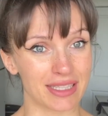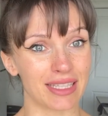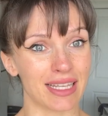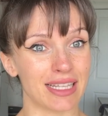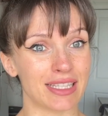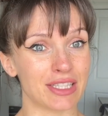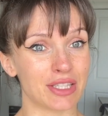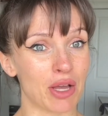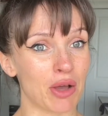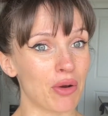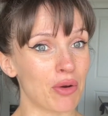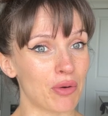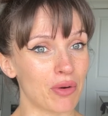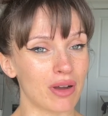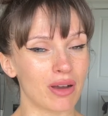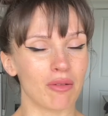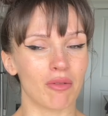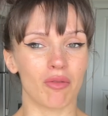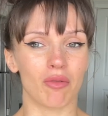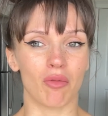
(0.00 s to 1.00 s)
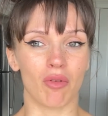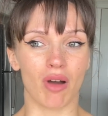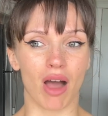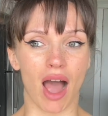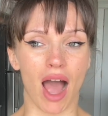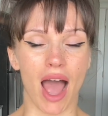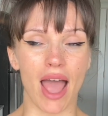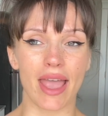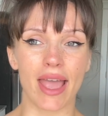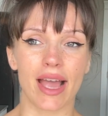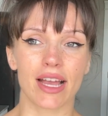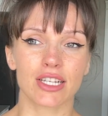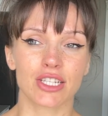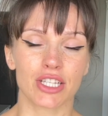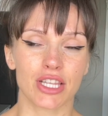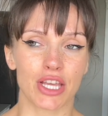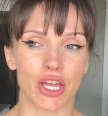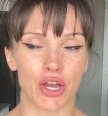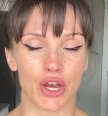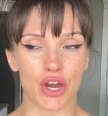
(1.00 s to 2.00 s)
And so I
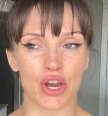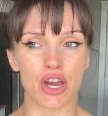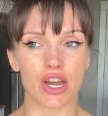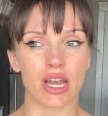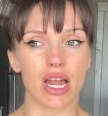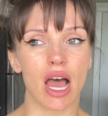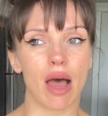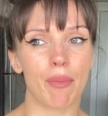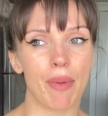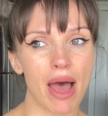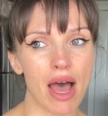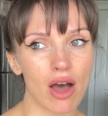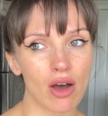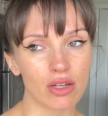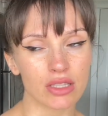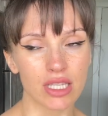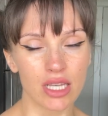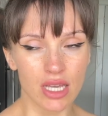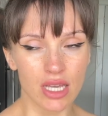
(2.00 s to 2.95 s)
actually heard about